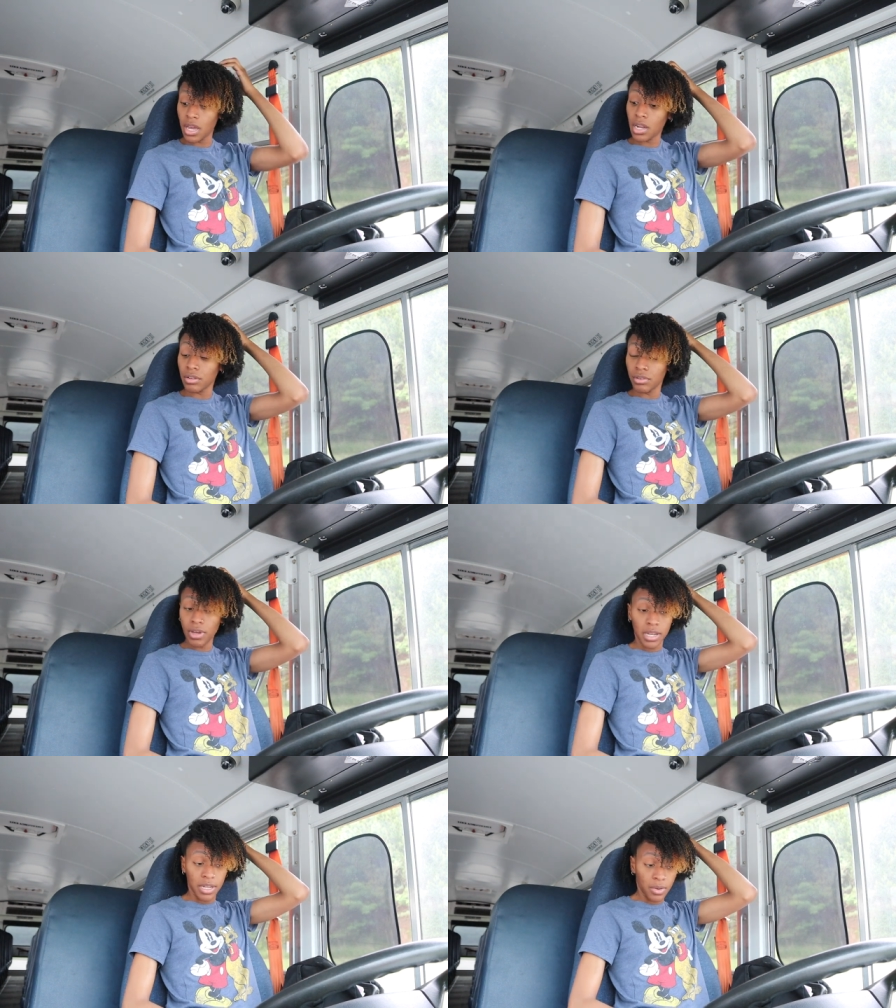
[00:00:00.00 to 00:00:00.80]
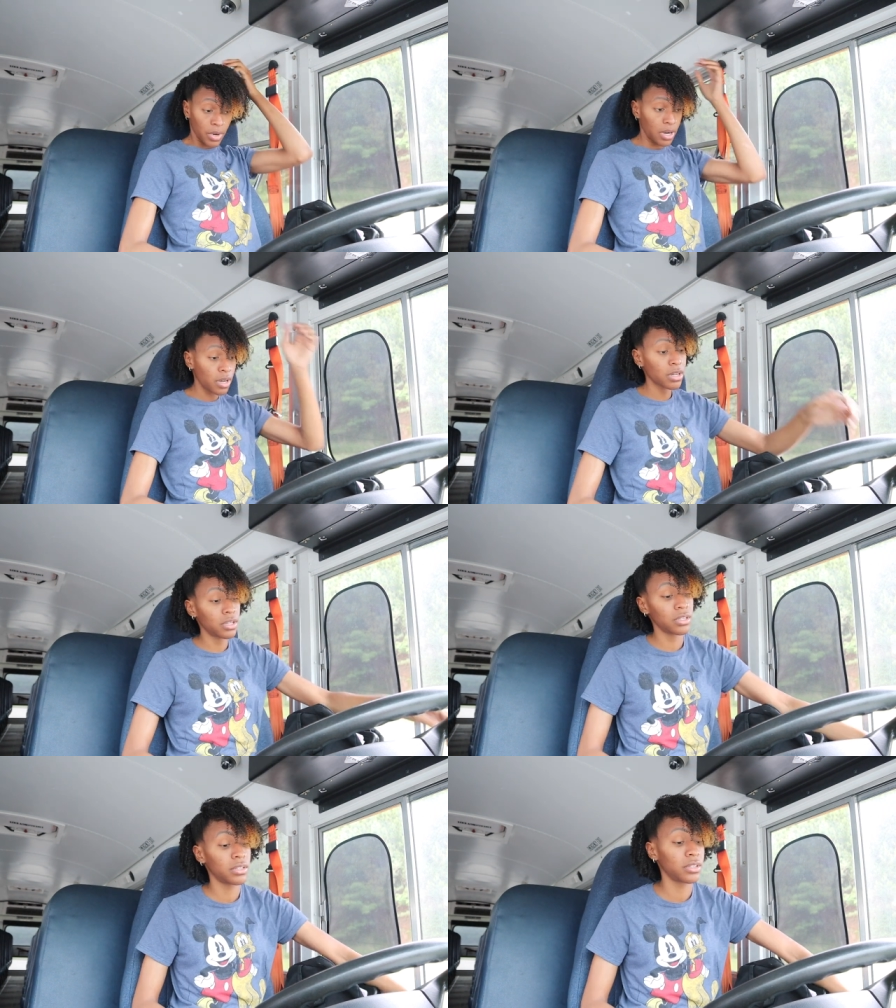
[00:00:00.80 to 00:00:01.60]
I don't know how that works,
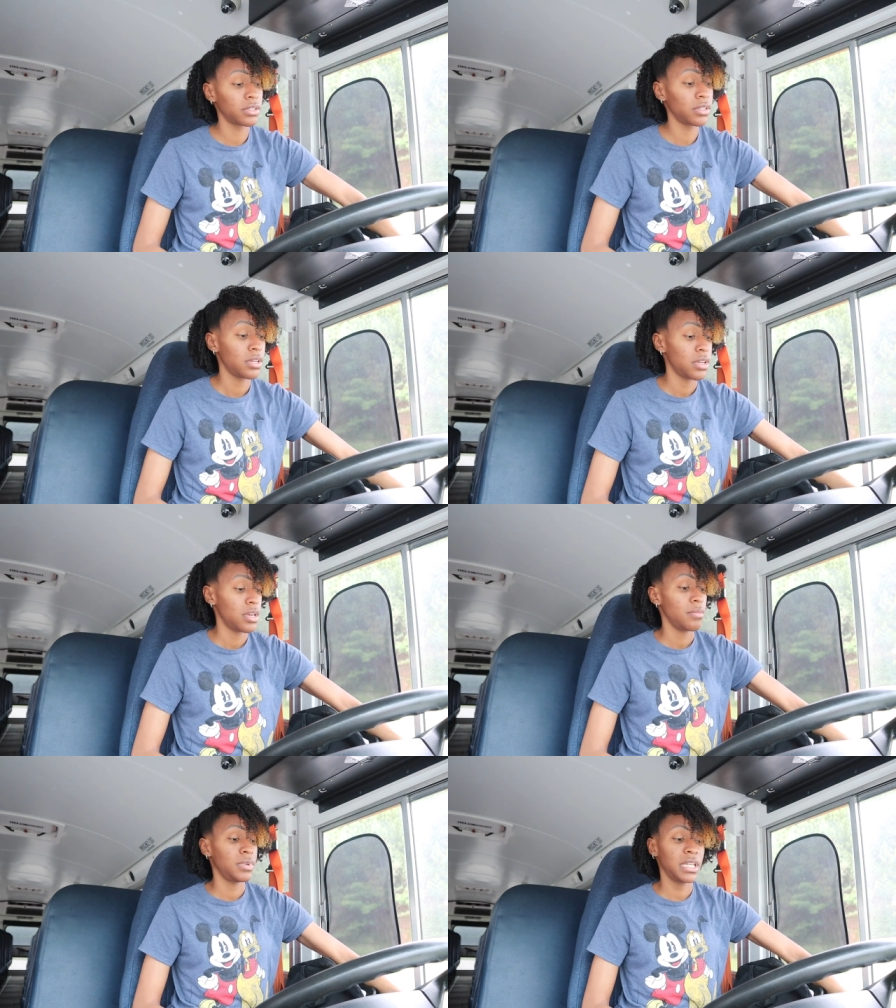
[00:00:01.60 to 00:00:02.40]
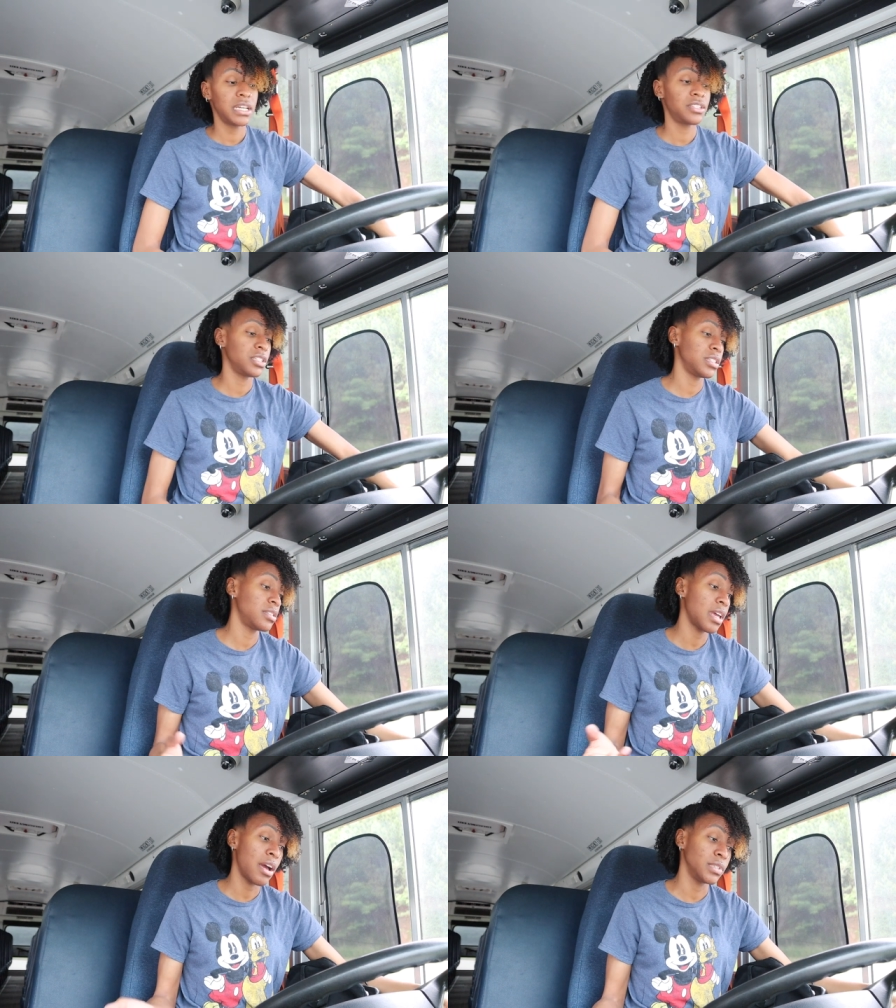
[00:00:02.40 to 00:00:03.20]
but that's
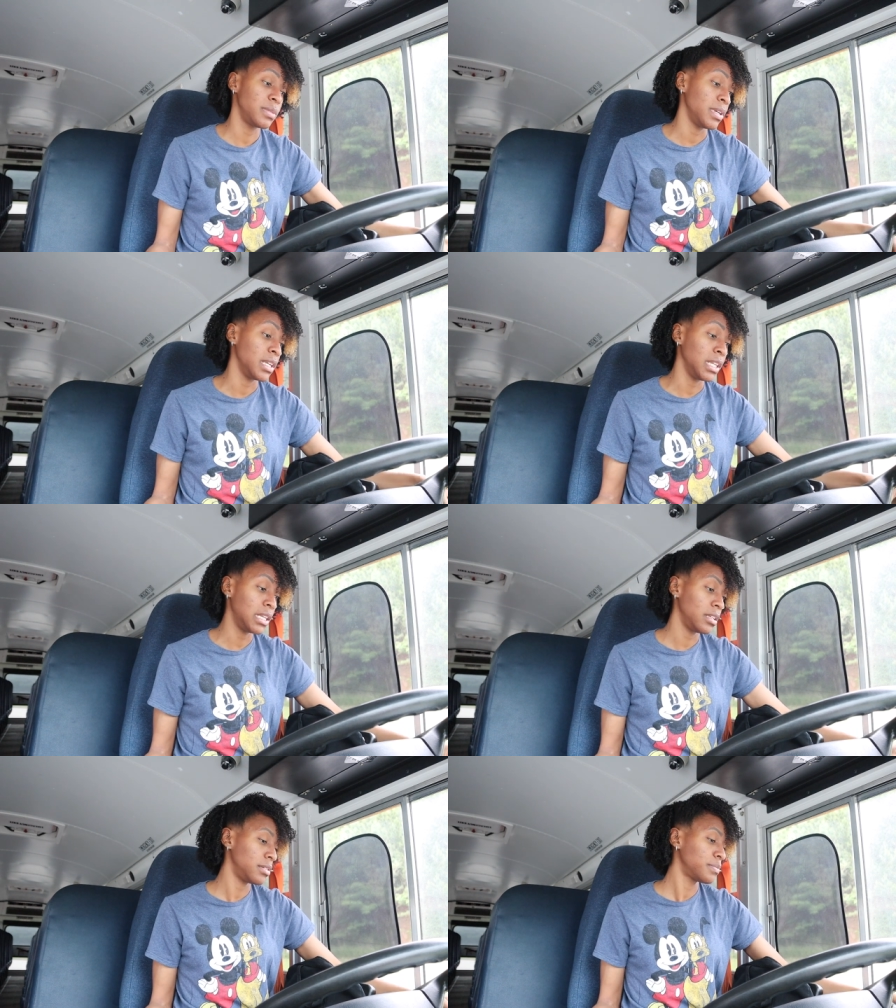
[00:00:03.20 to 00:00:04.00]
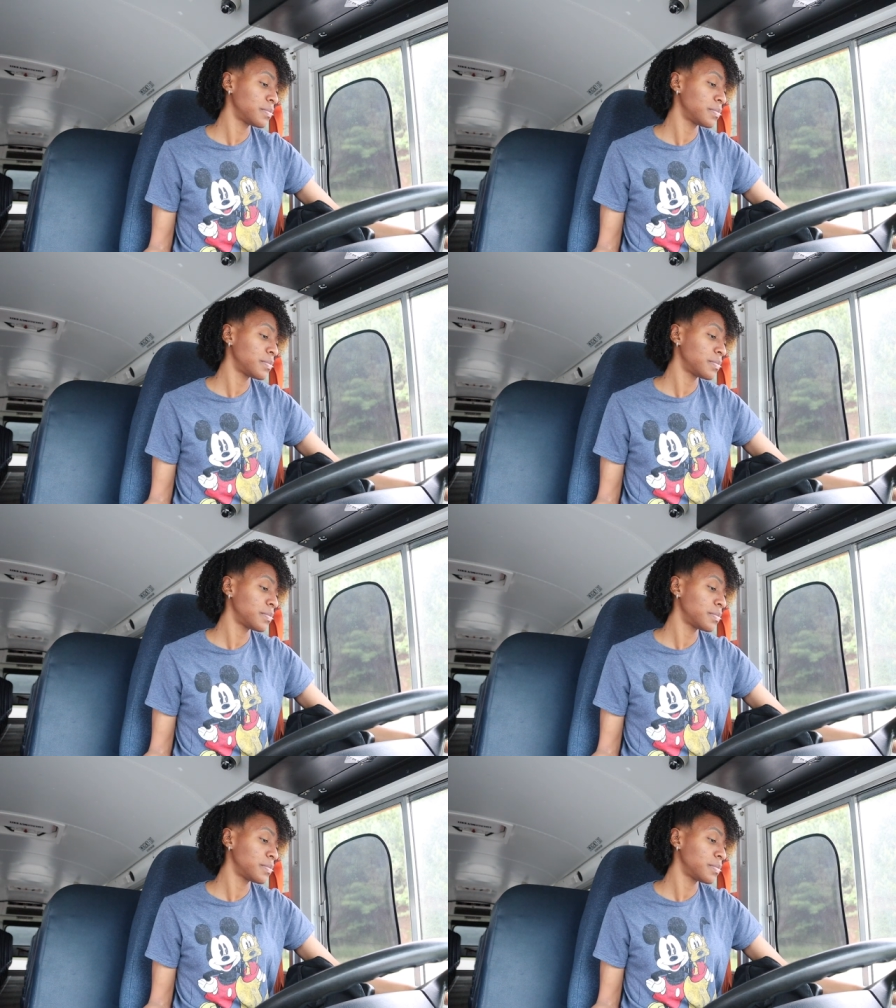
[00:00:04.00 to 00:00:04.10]
just how it's been lately.